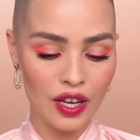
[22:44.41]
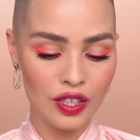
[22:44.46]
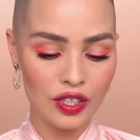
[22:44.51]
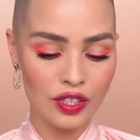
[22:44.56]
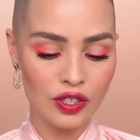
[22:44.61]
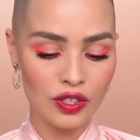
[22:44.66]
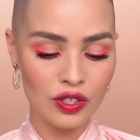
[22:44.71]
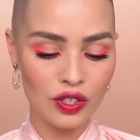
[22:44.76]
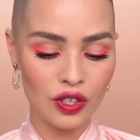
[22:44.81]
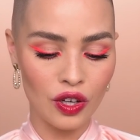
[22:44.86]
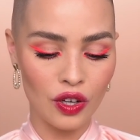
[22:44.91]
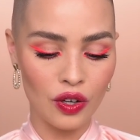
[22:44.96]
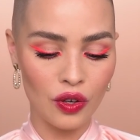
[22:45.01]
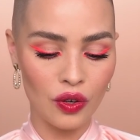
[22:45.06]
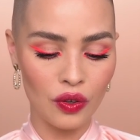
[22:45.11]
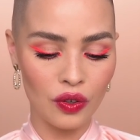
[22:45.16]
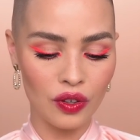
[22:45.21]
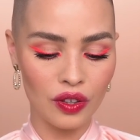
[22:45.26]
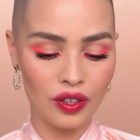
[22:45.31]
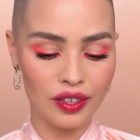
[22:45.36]
So
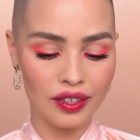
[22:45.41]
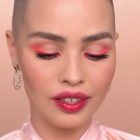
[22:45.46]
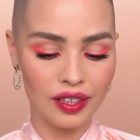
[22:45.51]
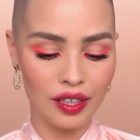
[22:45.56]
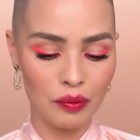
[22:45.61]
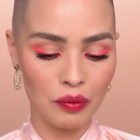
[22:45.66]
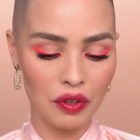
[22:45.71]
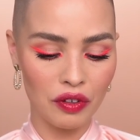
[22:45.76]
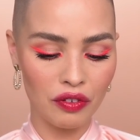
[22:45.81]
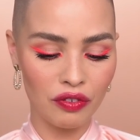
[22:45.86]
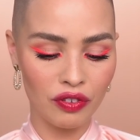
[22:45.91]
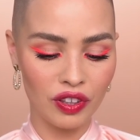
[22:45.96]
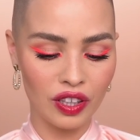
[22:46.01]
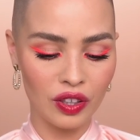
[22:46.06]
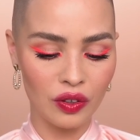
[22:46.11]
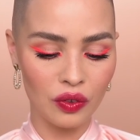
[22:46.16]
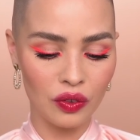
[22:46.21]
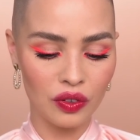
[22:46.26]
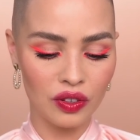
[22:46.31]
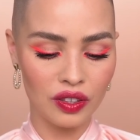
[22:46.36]
let me
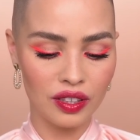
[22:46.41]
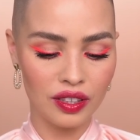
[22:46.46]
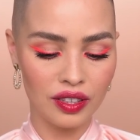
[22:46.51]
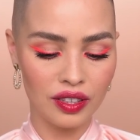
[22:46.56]
feel.